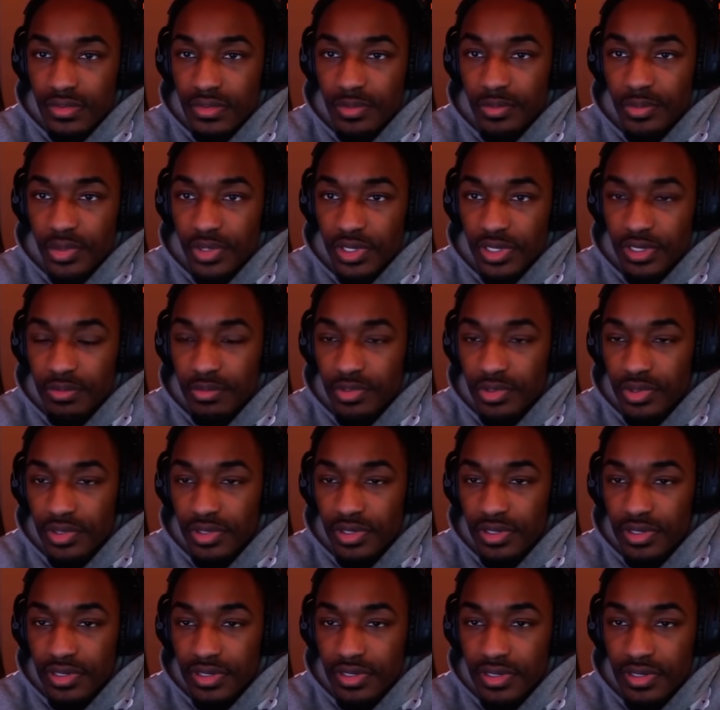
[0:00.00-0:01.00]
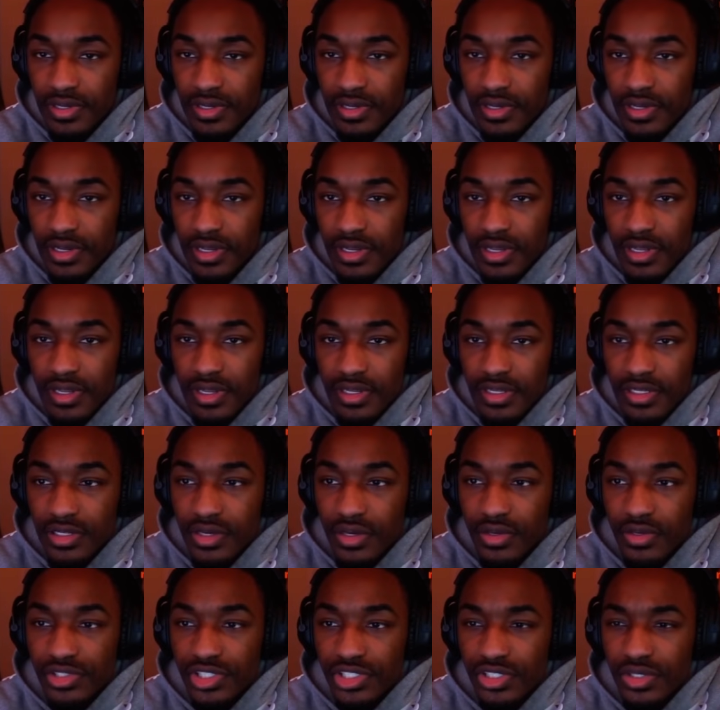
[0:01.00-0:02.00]
Boogie board.
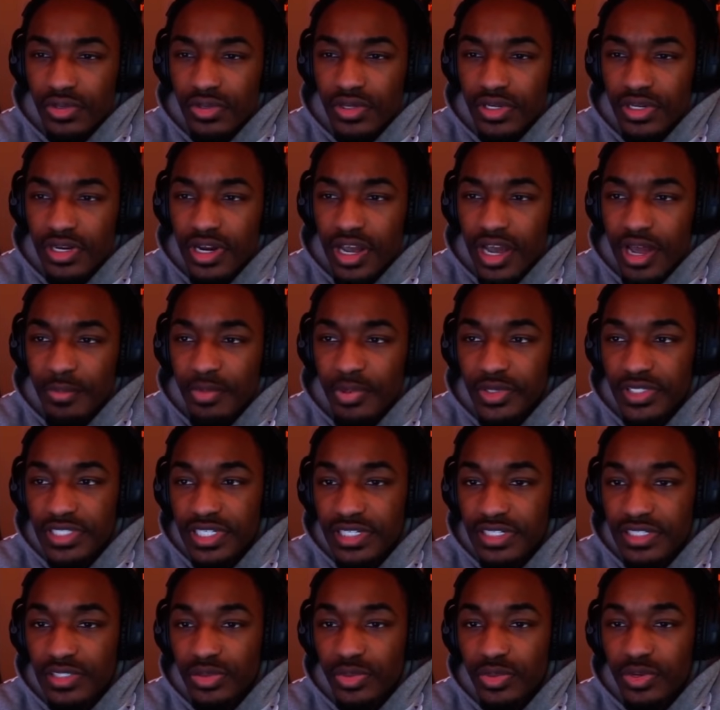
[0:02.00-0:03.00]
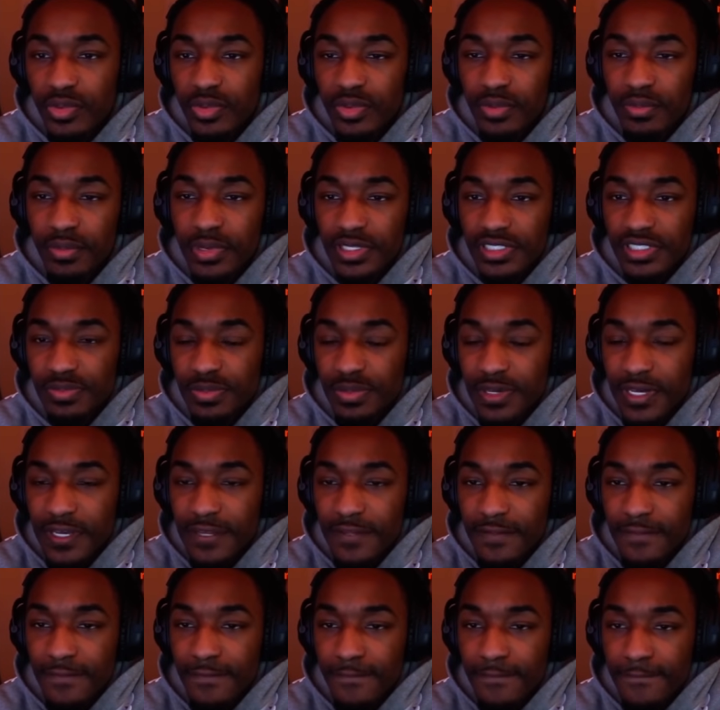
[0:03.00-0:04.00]
Yo, Shogun, I appreciate it. 21 months,
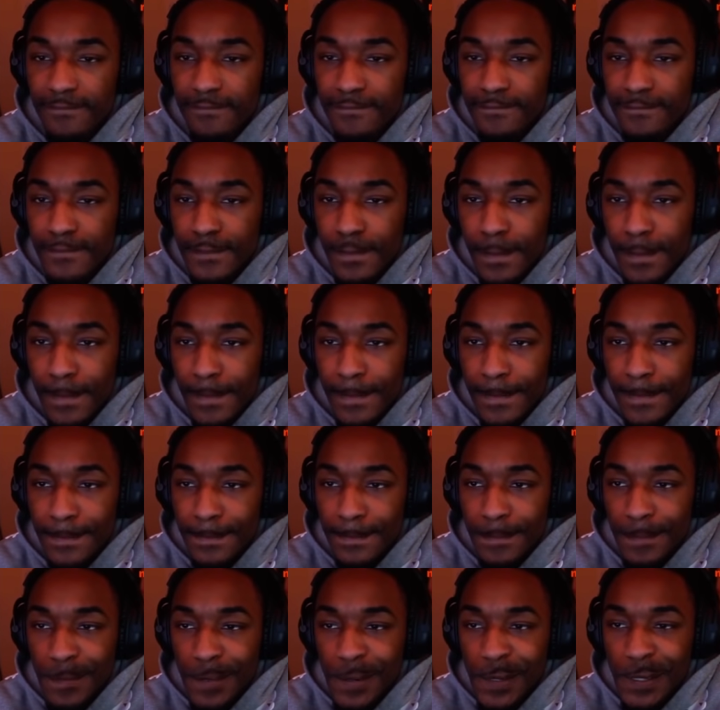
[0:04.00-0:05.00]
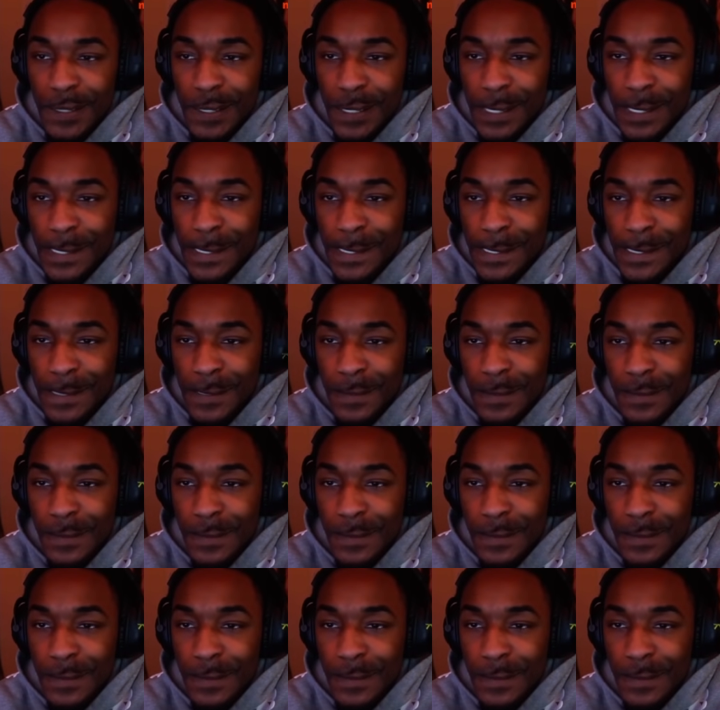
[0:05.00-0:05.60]
man. You know.